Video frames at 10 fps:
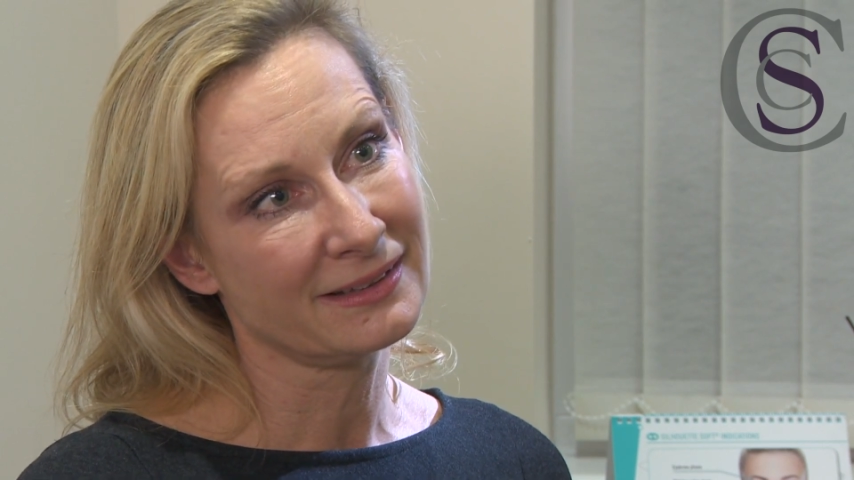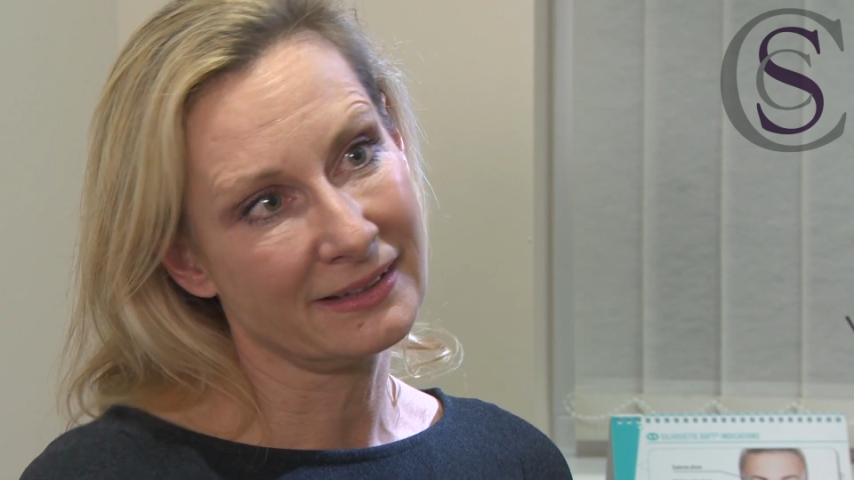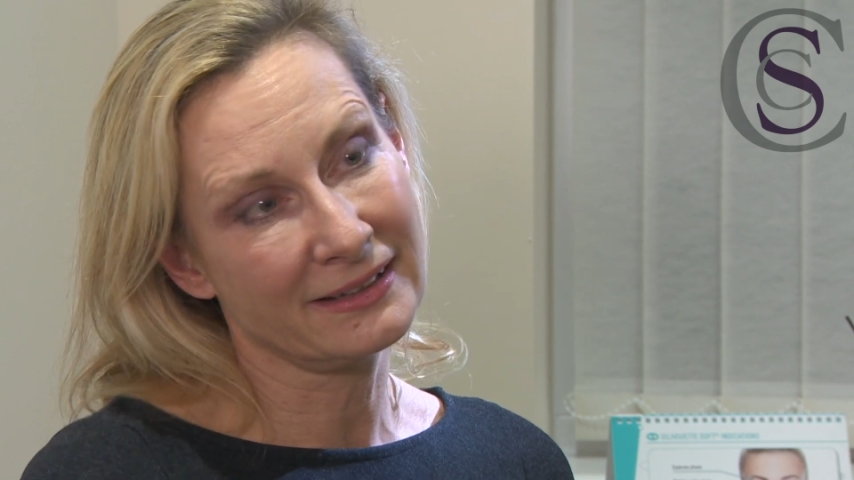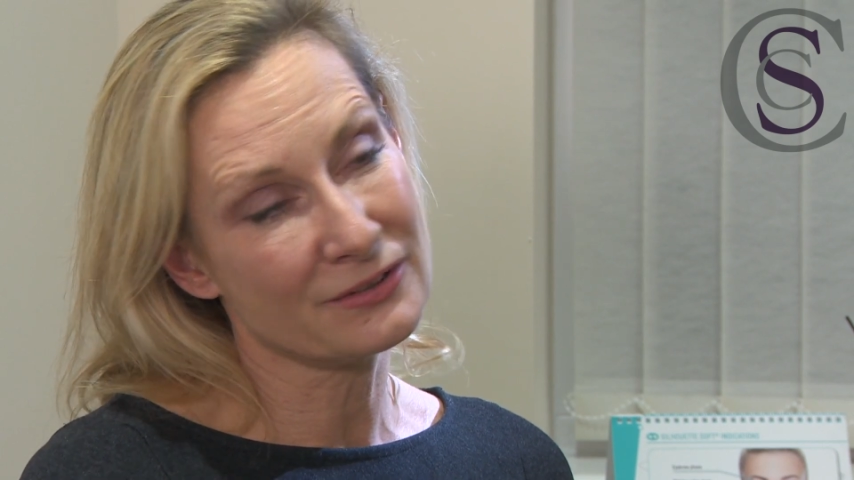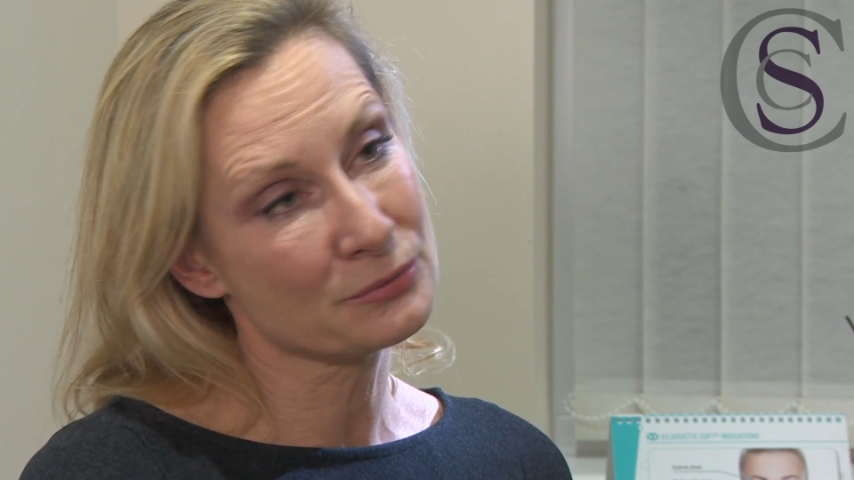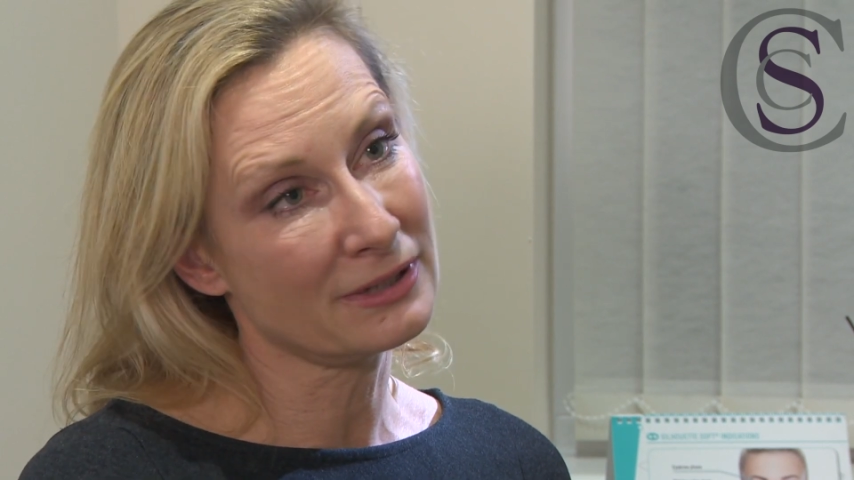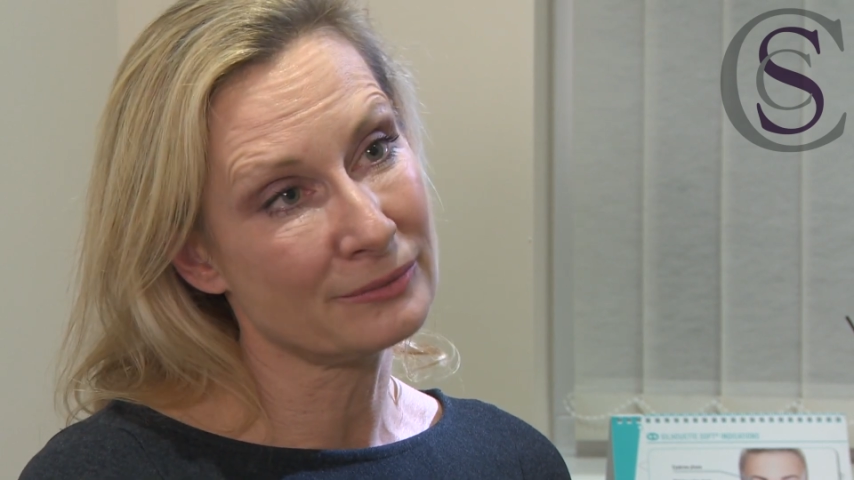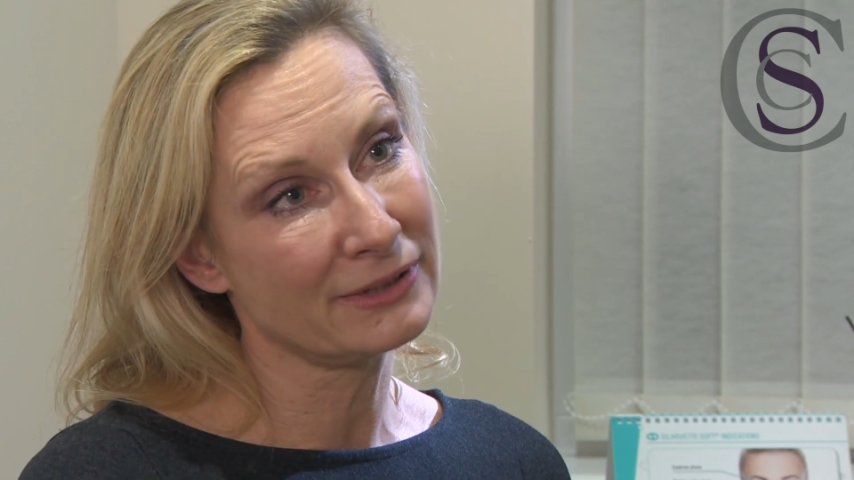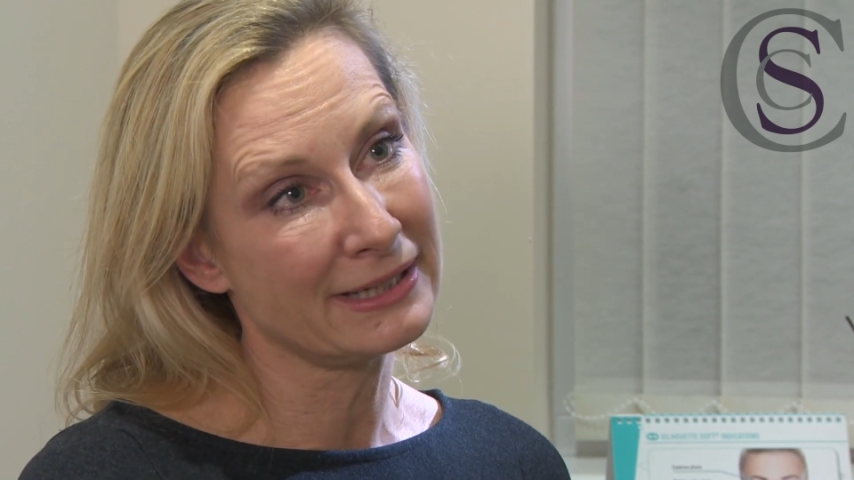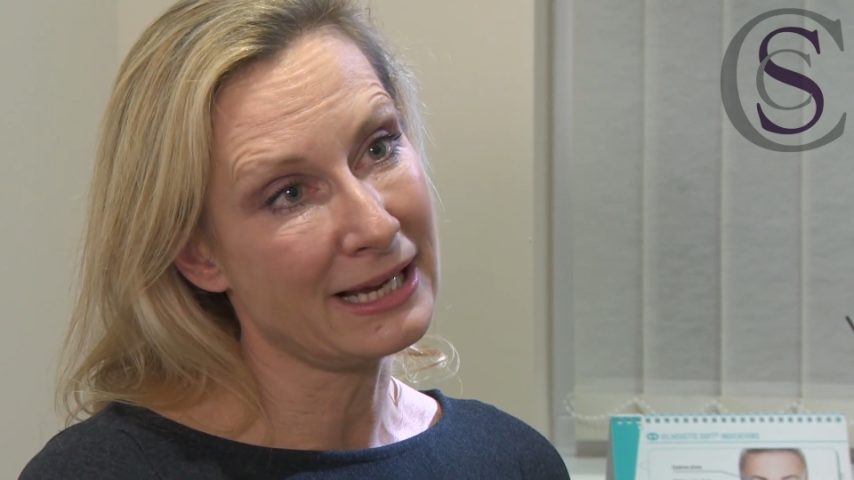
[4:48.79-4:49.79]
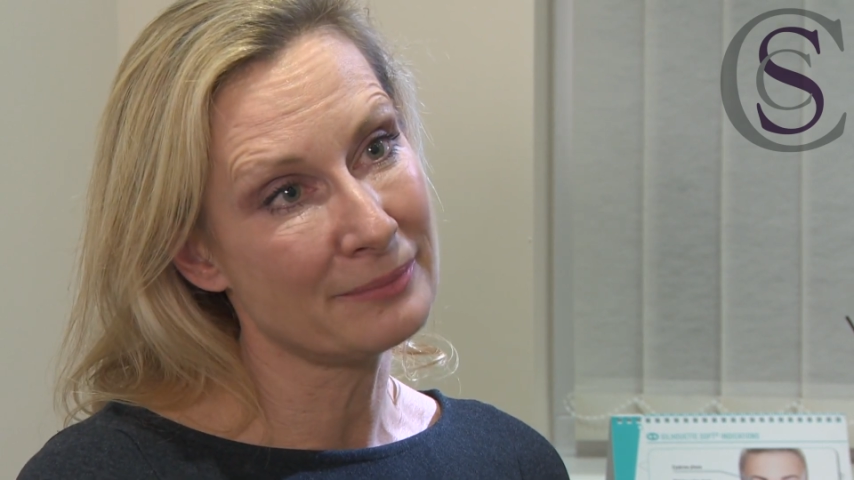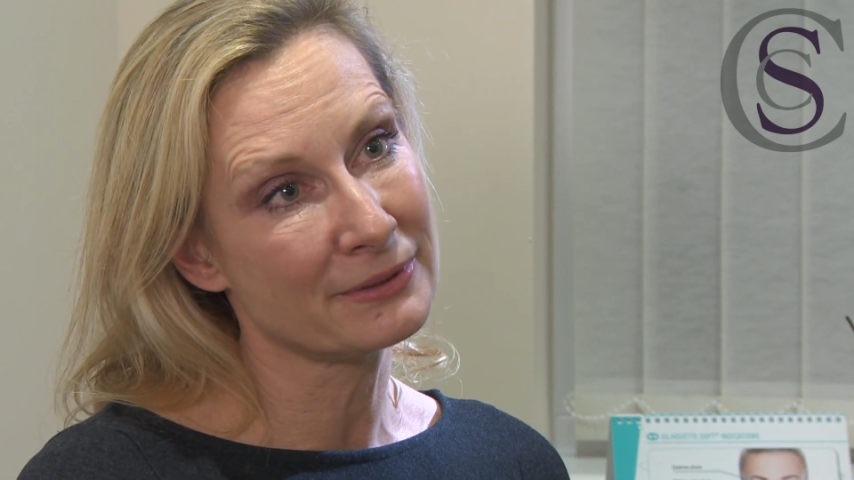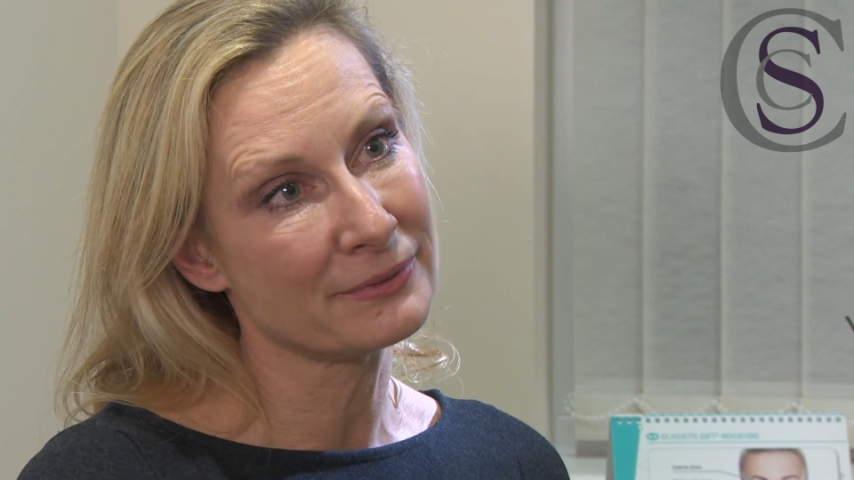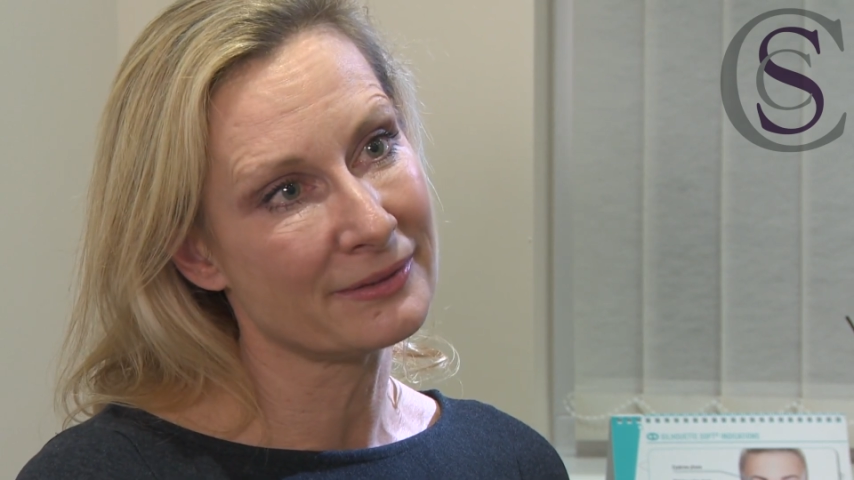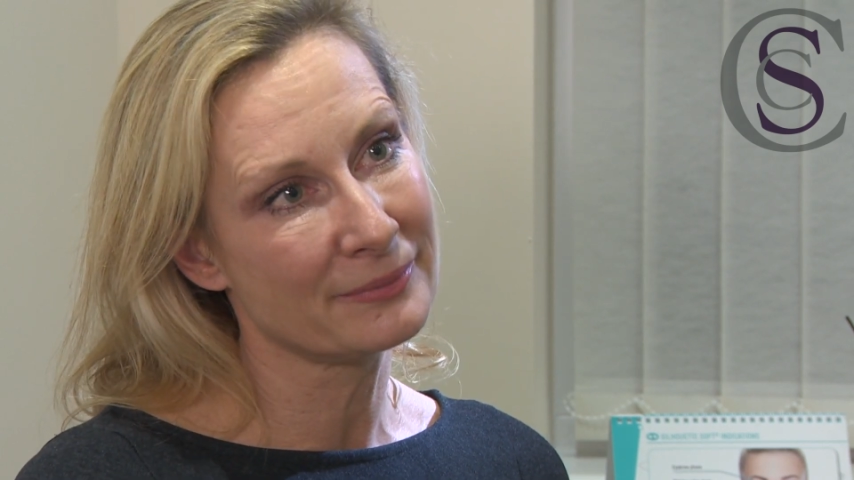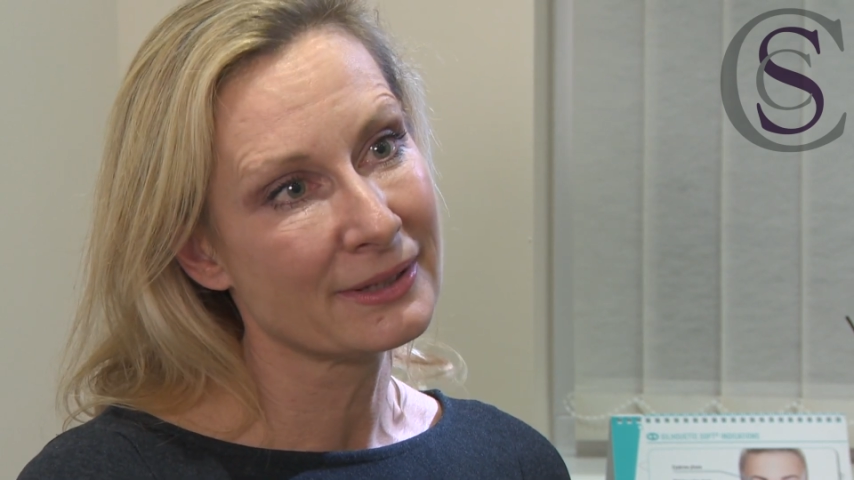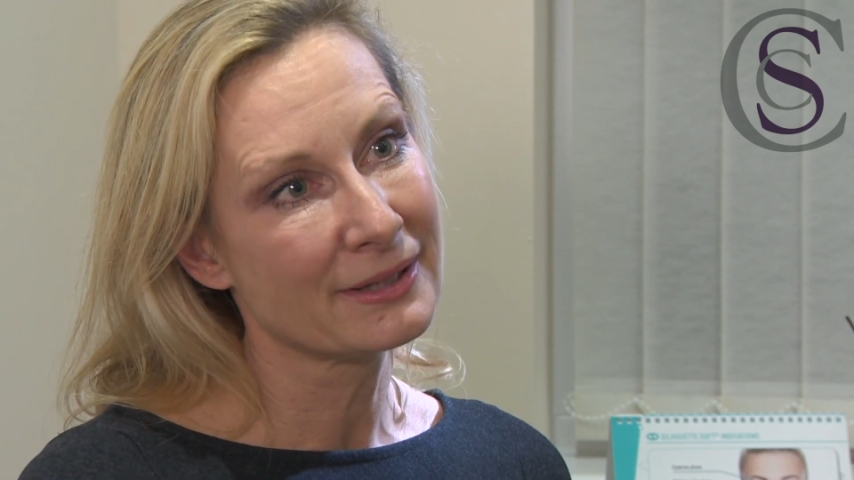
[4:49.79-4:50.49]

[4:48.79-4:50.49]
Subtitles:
And that's what I'm really happy with,